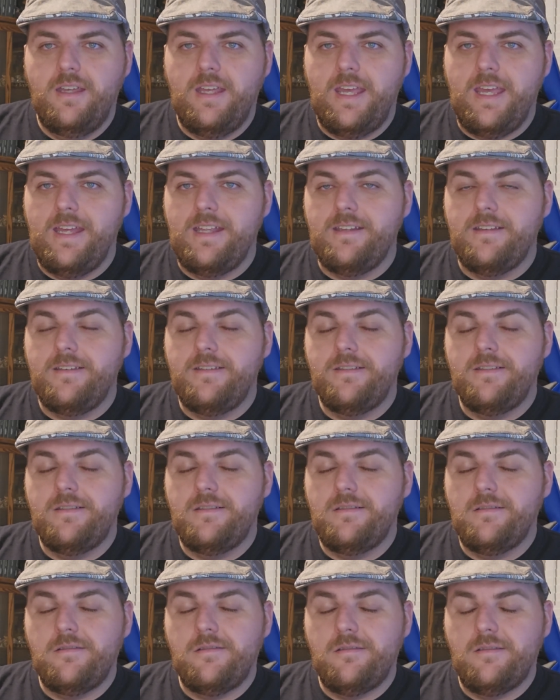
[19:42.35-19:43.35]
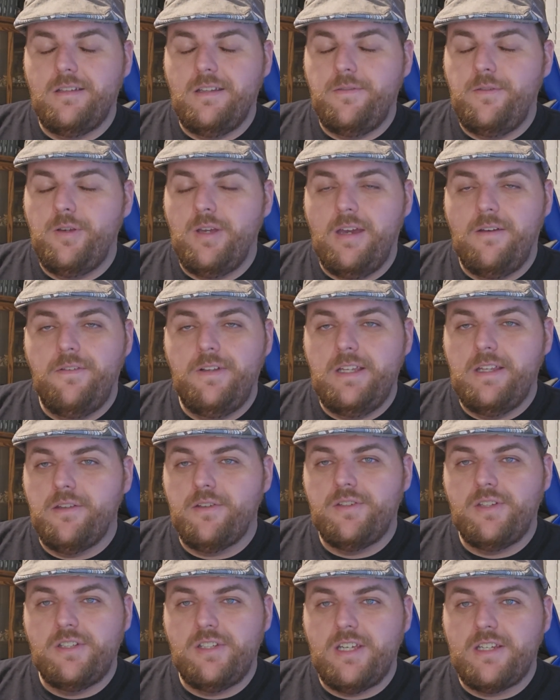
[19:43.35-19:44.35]
And if you have any
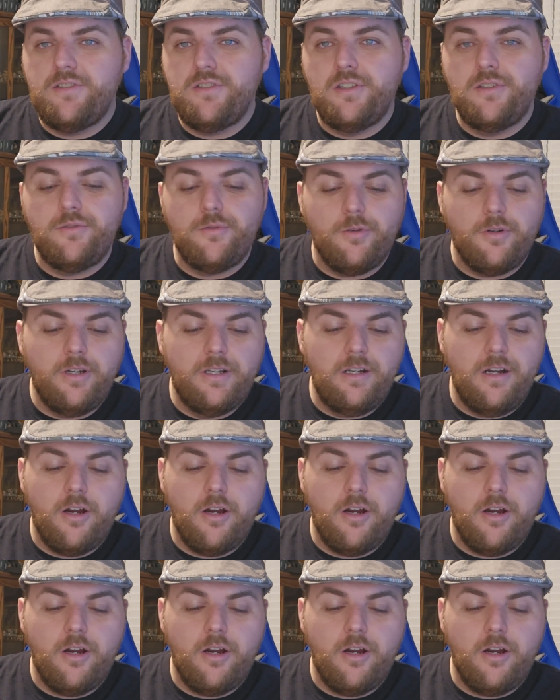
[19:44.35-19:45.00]
other suggestions or